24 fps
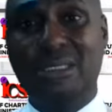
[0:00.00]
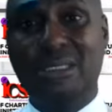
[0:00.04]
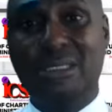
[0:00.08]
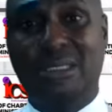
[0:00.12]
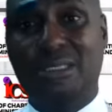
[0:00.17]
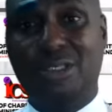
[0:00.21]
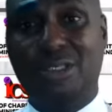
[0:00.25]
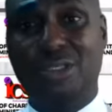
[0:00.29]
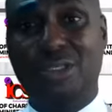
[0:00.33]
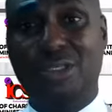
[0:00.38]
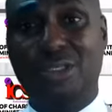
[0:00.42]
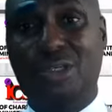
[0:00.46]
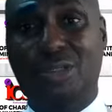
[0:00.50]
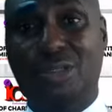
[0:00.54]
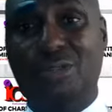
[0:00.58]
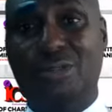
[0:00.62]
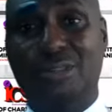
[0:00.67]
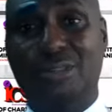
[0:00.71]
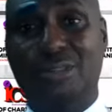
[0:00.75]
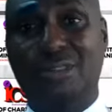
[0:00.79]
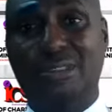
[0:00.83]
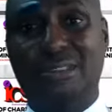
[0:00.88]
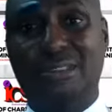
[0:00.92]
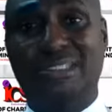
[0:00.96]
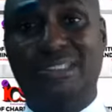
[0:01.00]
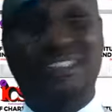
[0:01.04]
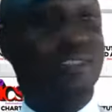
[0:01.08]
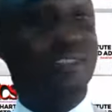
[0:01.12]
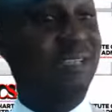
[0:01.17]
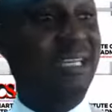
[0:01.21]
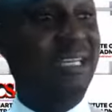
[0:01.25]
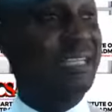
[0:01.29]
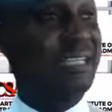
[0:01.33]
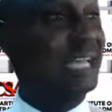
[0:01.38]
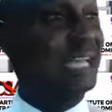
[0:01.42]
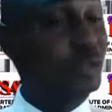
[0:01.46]
you know,
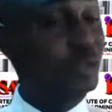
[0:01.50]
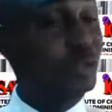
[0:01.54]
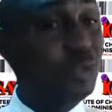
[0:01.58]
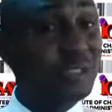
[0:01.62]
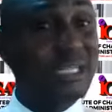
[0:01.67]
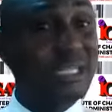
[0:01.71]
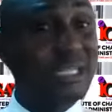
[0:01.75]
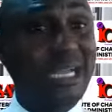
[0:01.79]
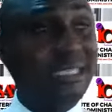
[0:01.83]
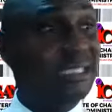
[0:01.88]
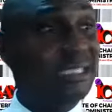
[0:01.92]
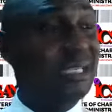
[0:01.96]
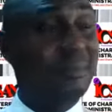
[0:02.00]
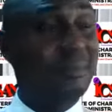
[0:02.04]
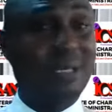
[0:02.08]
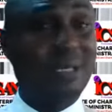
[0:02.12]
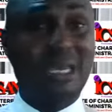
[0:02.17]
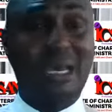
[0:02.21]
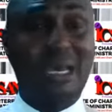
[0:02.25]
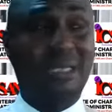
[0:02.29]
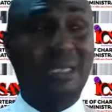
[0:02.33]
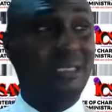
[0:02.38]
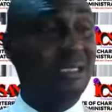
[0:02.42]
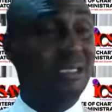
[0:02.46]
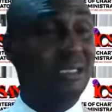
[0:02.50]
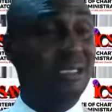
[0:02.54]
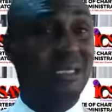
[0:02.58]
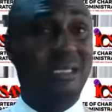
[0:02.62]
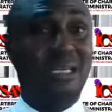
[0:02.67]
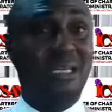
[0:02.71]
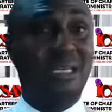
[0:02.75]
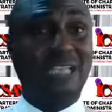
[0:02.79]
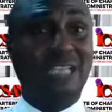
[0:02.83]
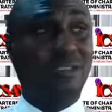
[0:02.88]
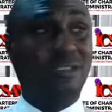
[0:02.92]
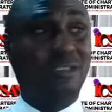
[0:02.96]
children that use that SIM card
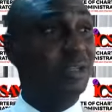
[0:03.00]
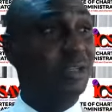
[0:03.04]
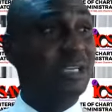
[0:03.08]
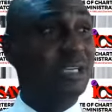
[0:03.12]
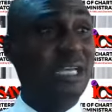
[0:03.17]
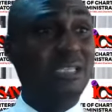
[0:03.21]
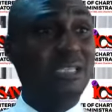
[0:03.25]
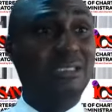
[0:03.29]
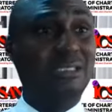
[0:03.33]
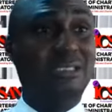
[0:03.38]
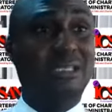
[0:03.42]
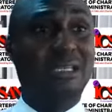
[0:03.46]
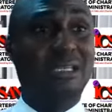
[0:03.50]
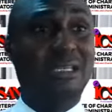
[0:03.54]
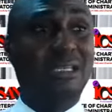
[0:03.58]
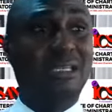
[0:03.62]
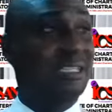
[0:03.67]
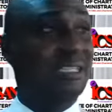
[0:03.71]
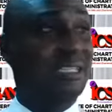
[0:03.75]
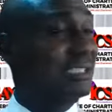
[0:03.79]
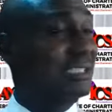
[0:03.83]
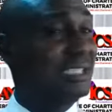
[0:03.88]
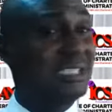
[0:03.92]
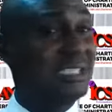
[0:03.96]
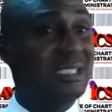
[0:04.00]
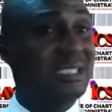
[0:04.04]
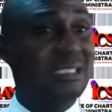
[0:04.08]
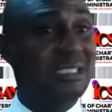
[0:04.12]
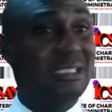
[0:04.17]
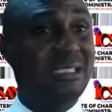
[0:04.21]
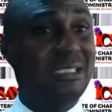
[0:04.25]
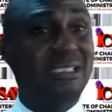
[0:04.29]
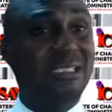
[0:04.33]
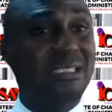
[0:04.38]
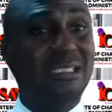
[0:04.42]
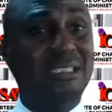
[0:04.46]
as long as it is
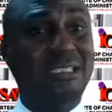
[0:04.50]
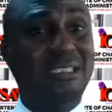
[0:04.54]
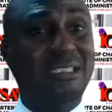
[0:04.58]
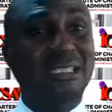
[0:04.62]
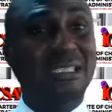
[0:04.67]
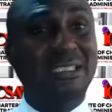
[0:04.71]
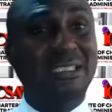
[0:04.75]
it is the